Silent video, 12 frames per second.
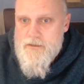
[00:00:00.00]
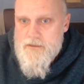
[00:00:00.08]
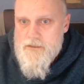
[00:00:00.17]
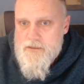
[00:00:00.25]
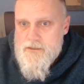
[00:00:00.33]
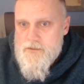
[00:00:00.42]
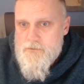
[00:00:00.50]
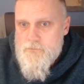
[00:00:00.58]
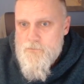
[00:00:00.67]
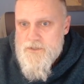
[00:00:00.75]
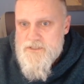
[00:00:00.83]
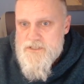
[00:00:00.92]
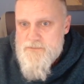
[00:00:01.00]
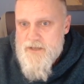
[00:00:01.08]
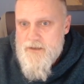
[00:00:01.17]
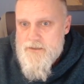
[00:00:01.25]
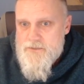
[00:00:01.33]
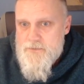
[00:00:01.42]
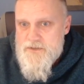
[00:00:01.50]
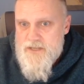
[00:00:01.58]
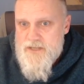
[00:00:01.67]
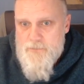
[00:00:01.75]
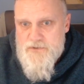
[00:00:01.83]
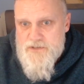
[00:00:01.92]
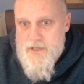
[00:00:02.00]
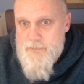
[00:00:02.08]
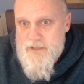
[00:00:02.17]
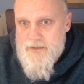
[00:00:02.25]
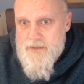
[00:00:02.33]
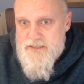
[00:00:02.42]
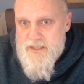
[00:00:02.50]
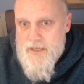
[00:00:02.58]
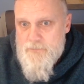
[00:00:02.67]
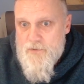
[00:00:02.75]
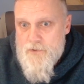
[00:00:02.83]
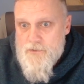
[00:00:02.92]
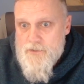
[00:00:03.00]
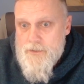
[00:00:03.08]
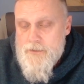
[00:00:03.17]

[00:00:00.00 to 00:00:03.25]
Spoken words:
once my guns were set up, which I admit I set up poorly